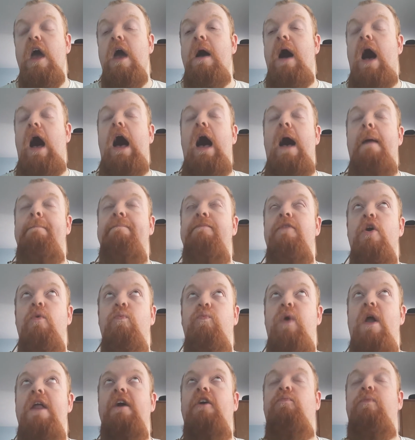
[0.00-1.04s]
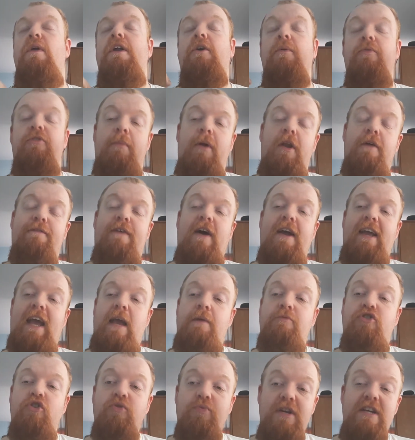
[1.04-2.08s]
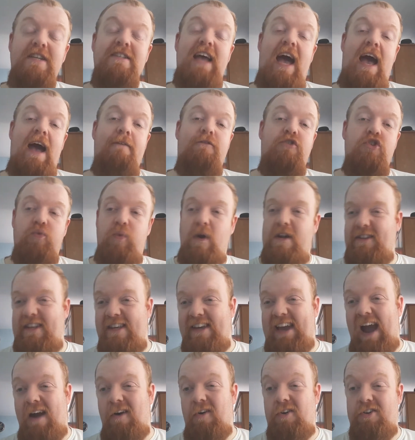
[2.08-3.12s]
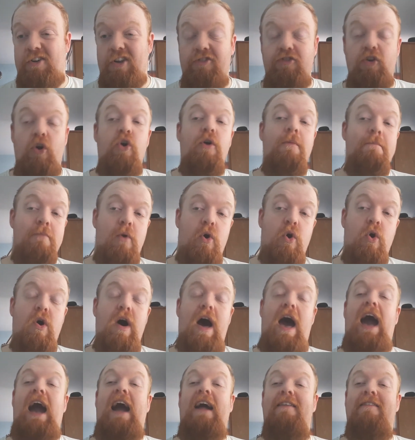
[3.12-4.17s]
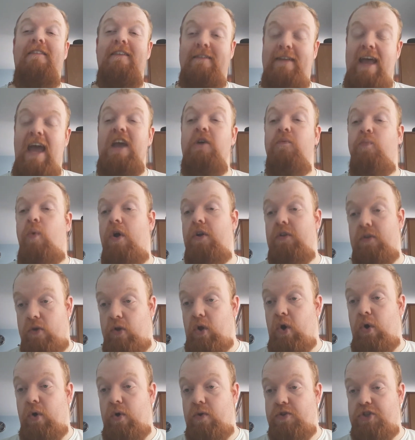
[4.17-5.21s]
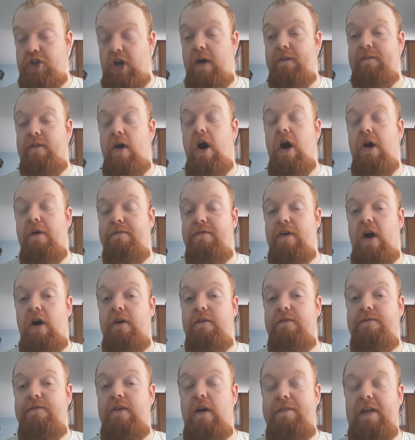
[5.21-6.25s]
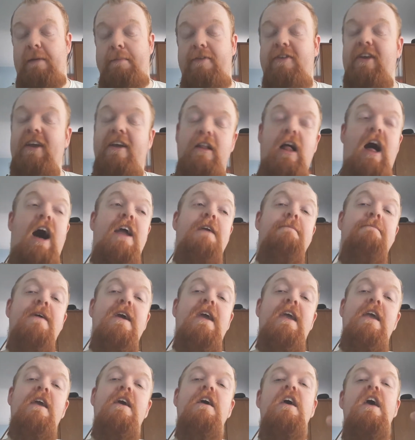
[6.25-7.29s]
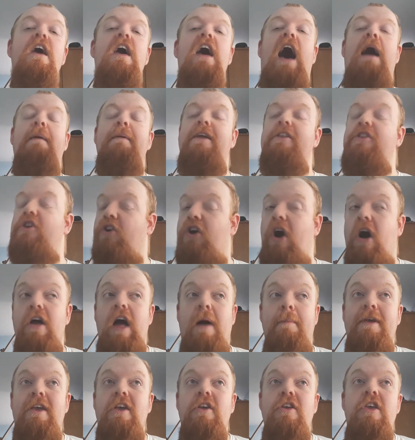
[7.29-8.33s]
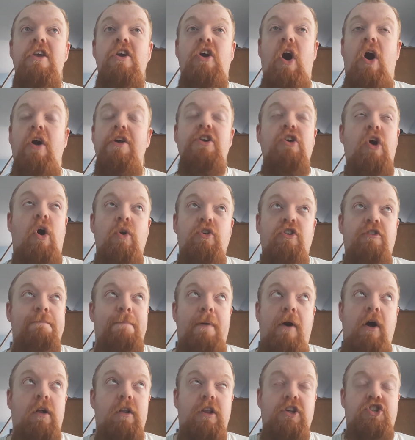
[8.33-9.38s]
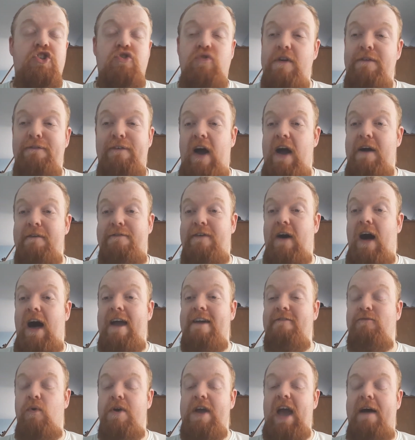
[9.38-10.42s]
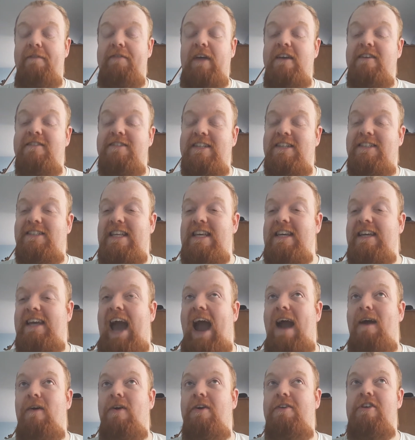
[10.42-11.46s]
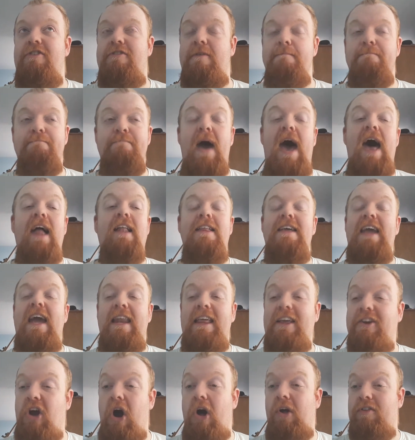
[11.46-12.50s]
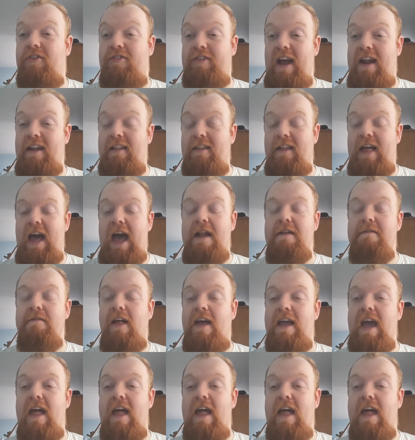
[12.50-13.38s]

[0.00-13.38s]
when it comes to modern fighting games, you need to have 20 characters or more at day one launch of that particular IP. I mean, you can't just pull a Street Fighter 5 where you have like 16 characters and barely any content and